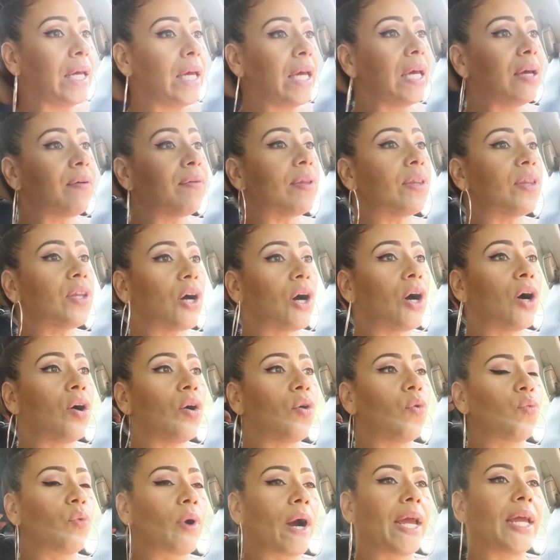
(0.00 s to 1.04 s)
even
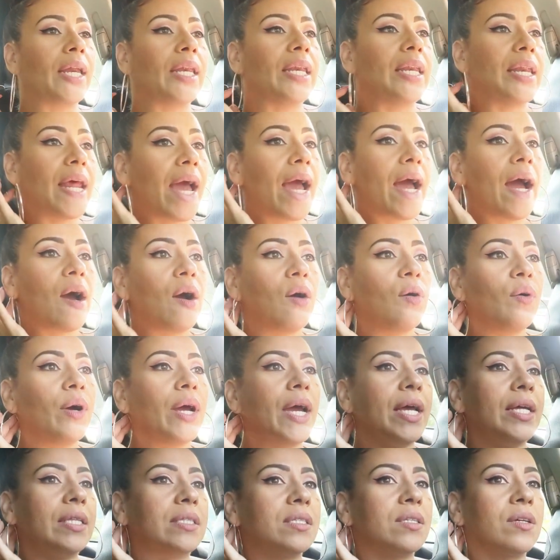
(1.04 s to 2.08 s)
though right now
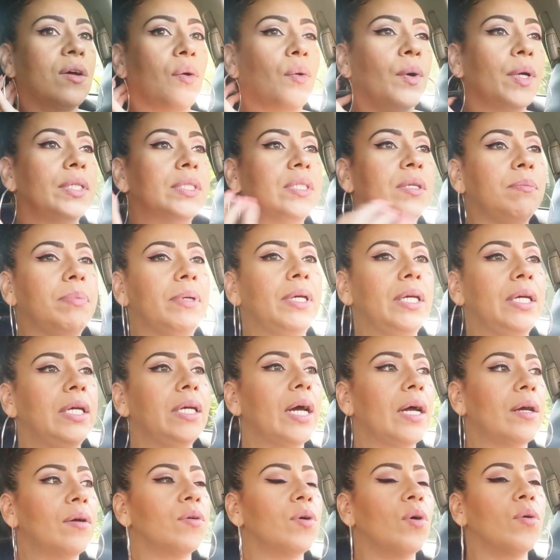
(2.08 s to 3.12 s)
it's going to be,
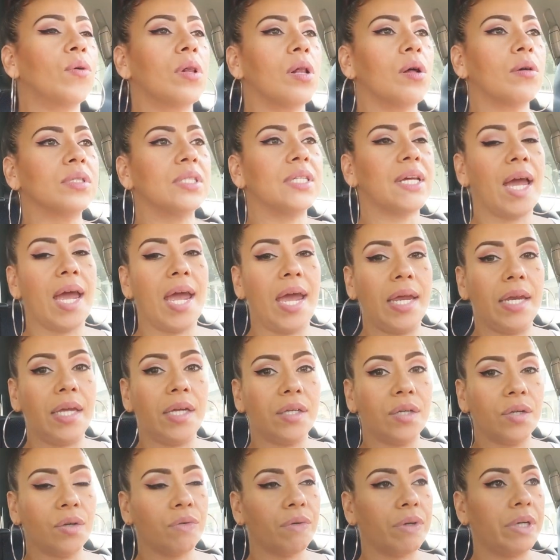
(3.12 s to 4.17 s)
close to 80
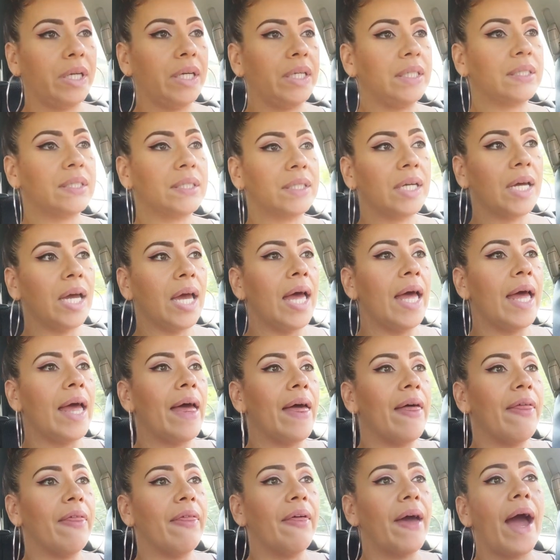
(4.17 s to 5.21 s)
degrees,
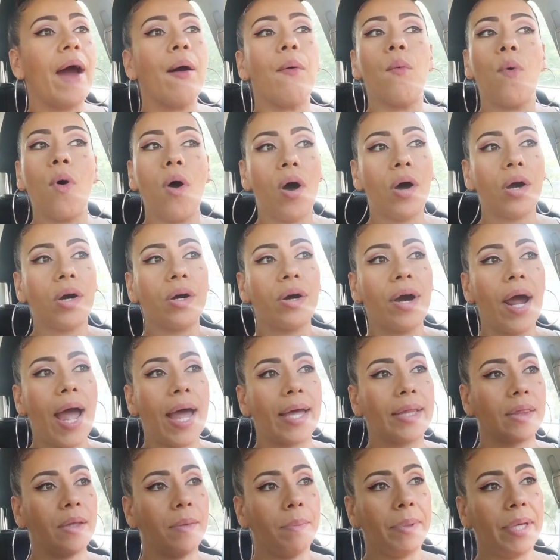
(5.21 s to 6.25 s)
that water
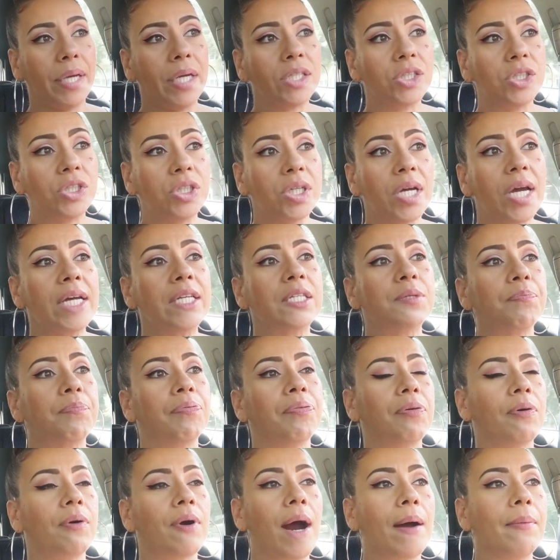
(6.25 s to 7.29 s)
at the beach is
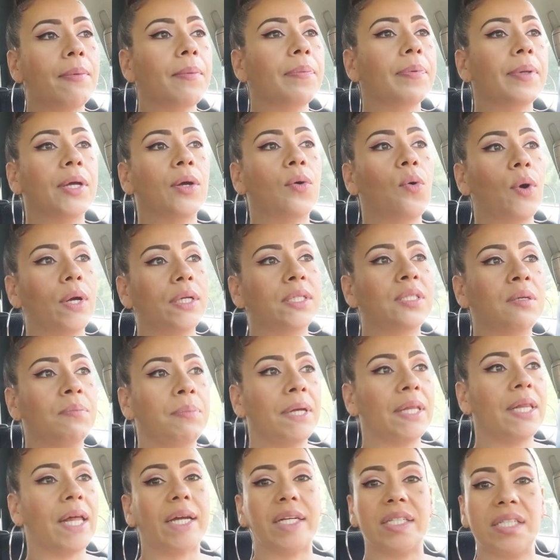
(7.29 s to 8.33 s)
probably going to
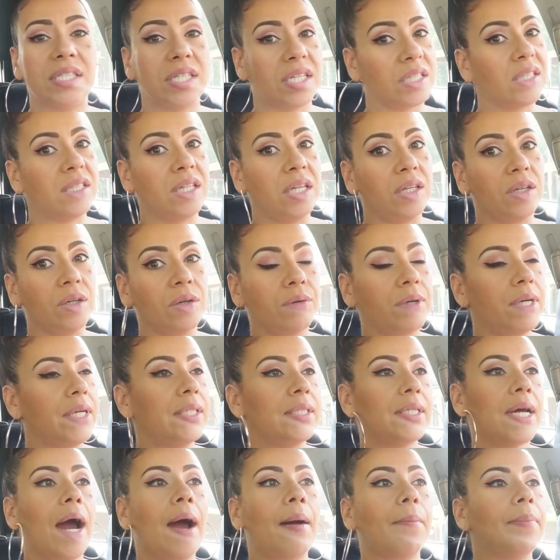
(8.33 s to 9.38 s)
be like 60
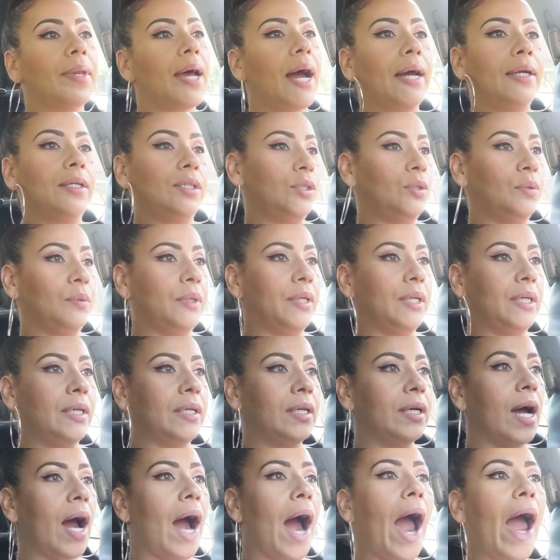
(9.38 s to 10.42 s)
degrees. I'm not doing it.
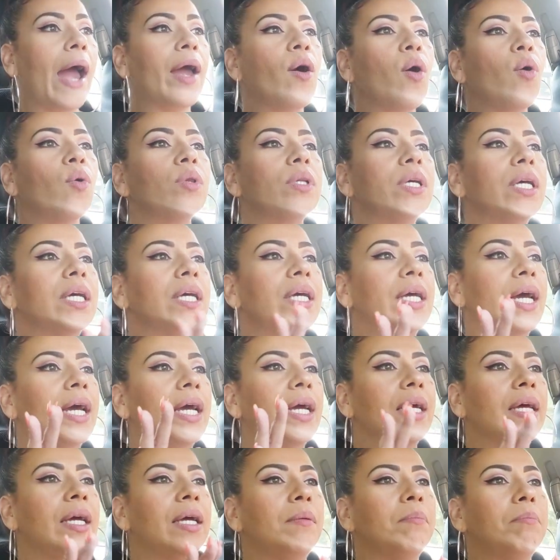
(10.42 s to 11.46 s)
I only
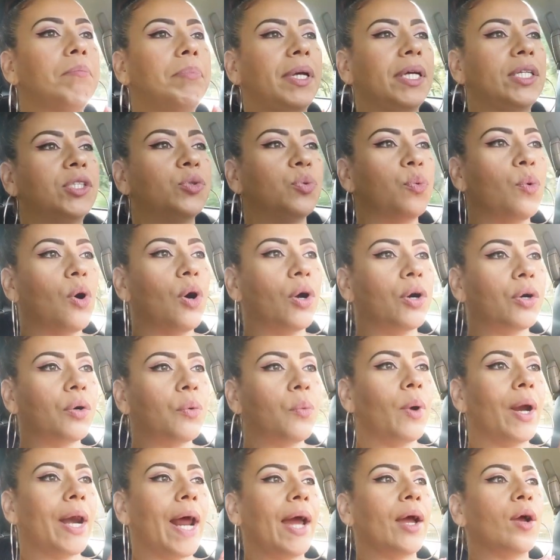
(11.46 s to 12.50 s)
get in beach water
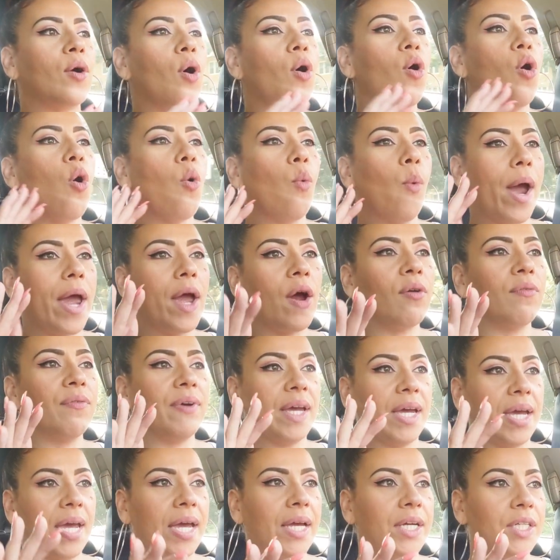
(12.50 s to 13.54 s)
when I go away on
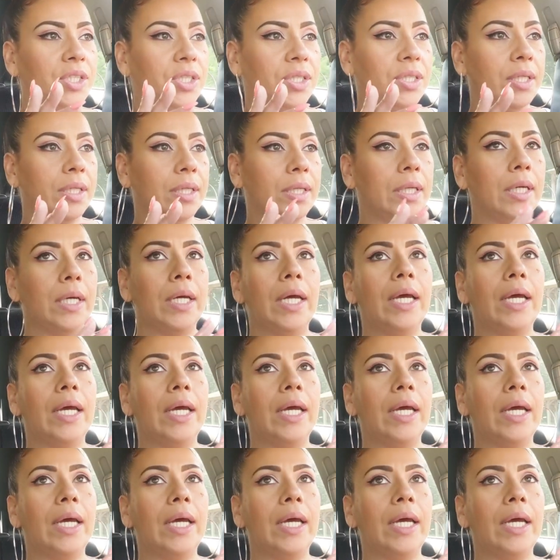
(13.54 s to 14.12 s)
vacation.